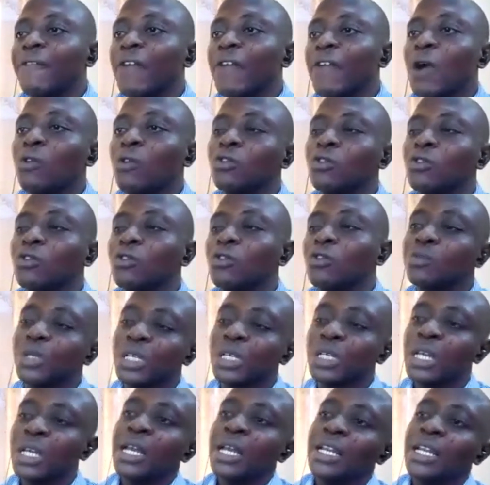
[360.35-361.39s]
If you are with
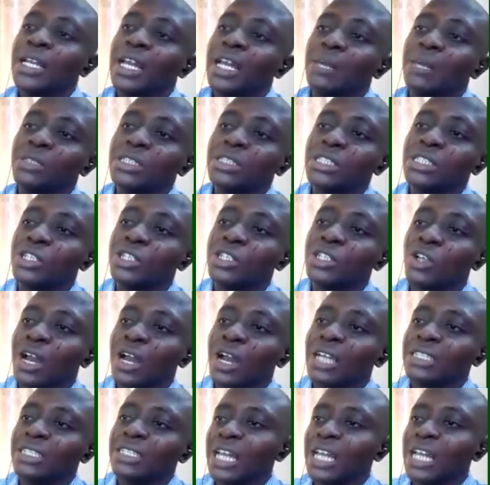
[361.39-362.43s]
me, let me see
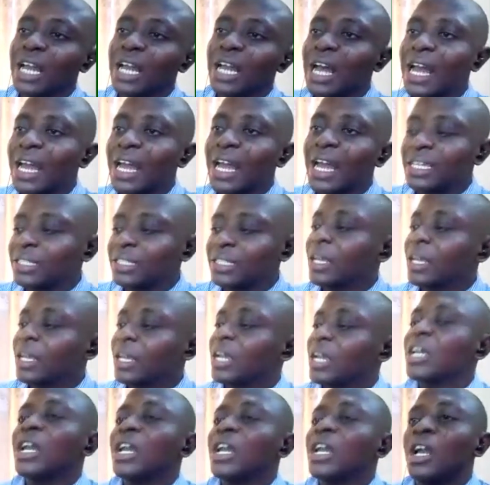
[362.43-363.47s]
your hand. Say hi.
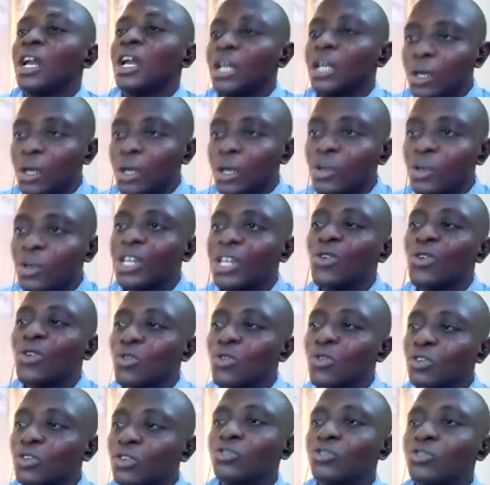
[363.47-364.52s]
Okay,
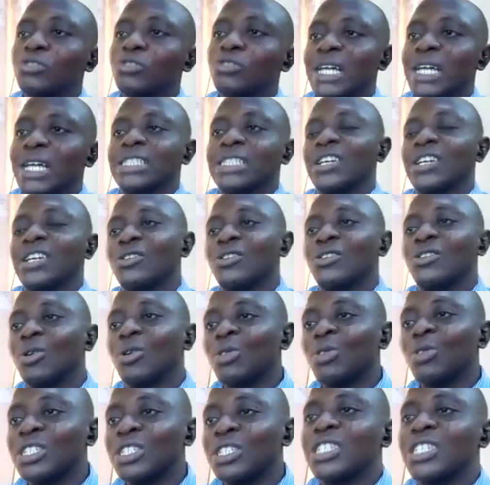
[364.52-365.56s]
good, good. That's
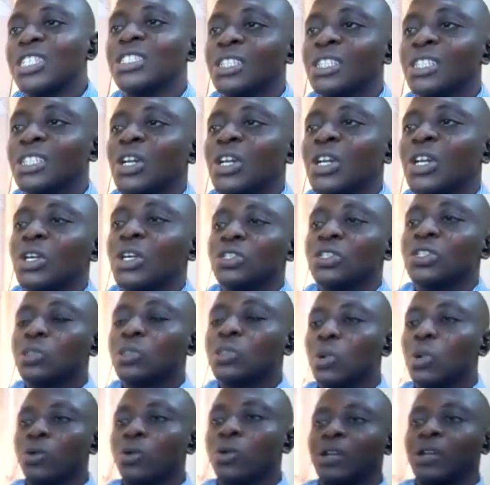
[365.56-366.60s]
encouraging.
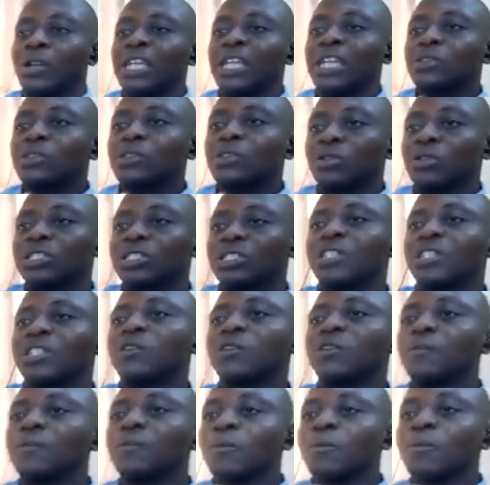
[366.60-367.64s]
So let's
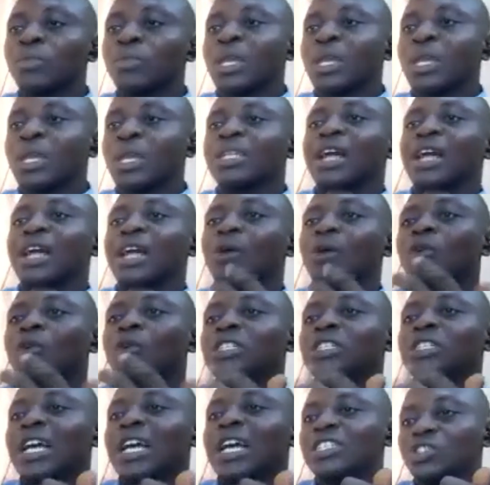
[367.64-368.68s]
continue. Now,
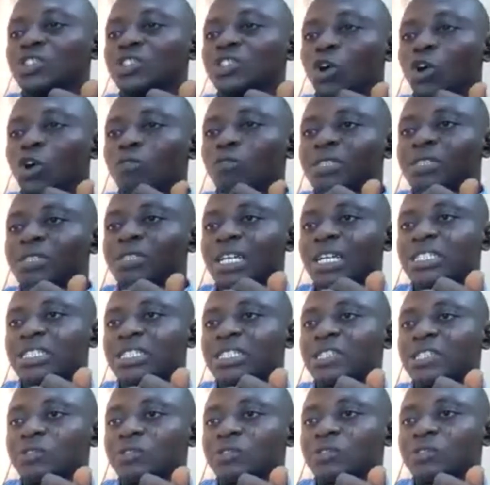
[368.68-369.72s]
what are the
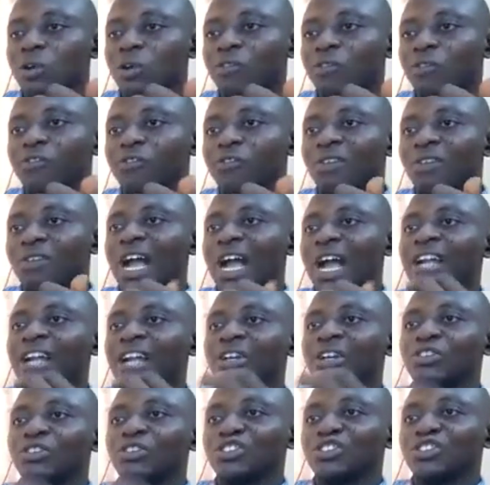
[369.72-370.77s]
objectives of
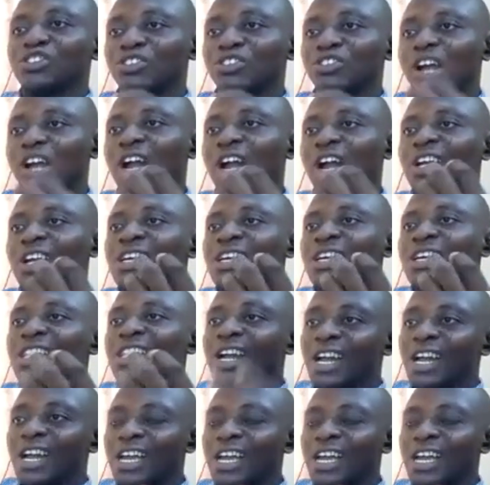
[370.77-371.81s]
agricultural
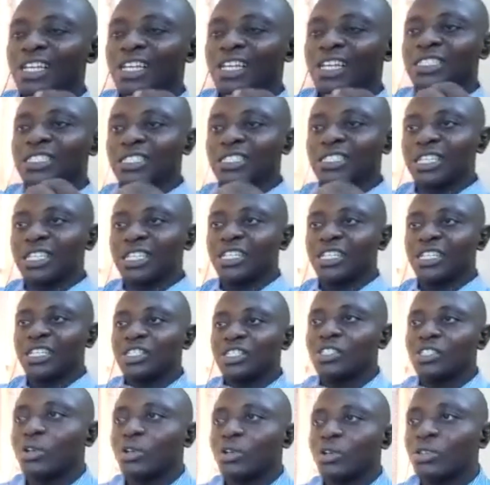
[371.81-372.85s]

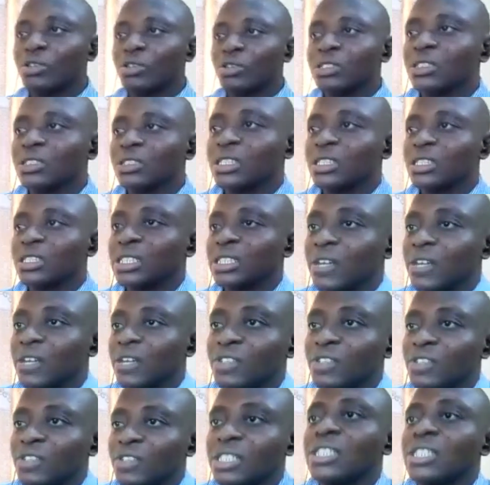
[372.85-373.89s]
extension
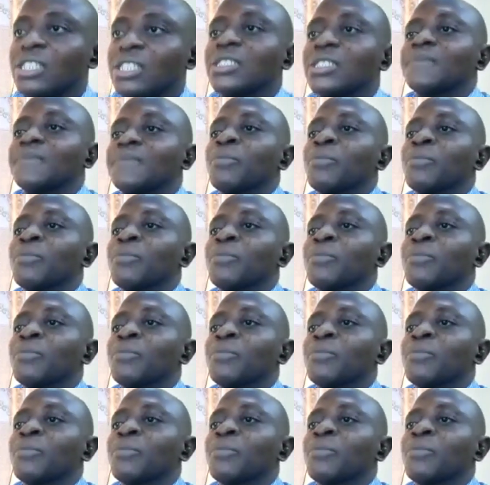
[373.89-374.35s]
services?